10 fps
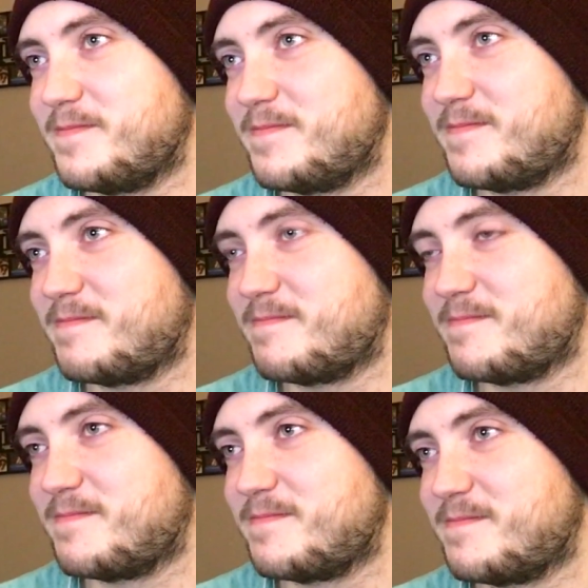
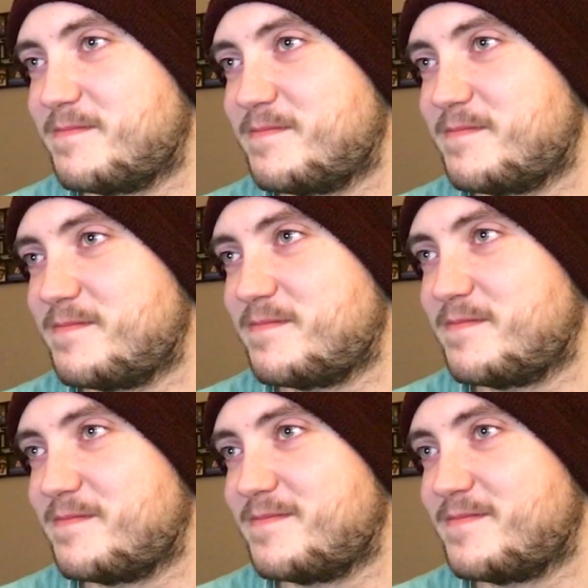
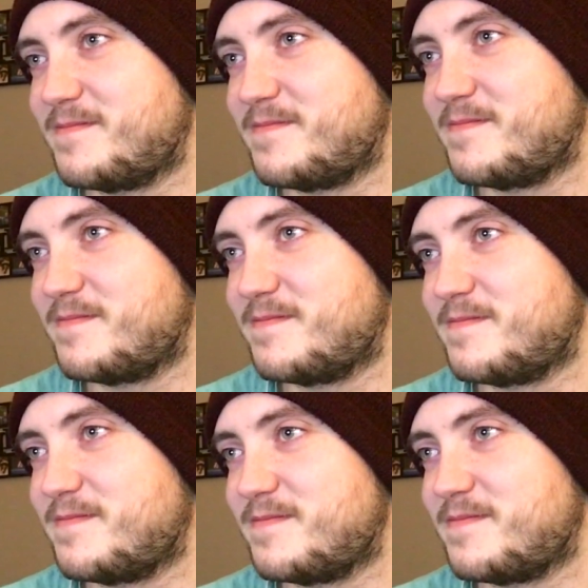
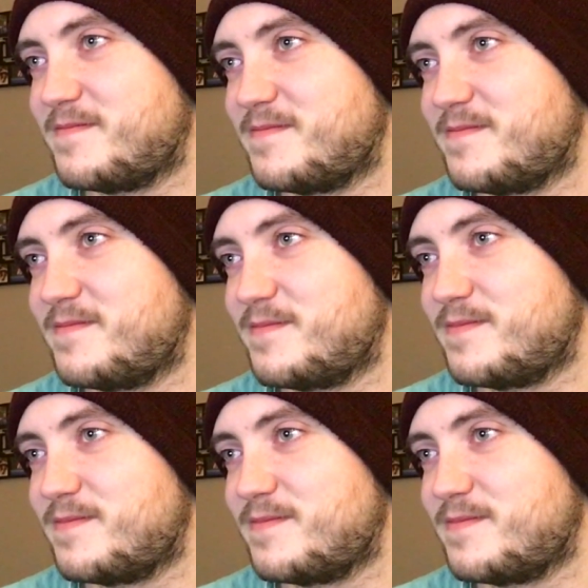This person isn't speaking.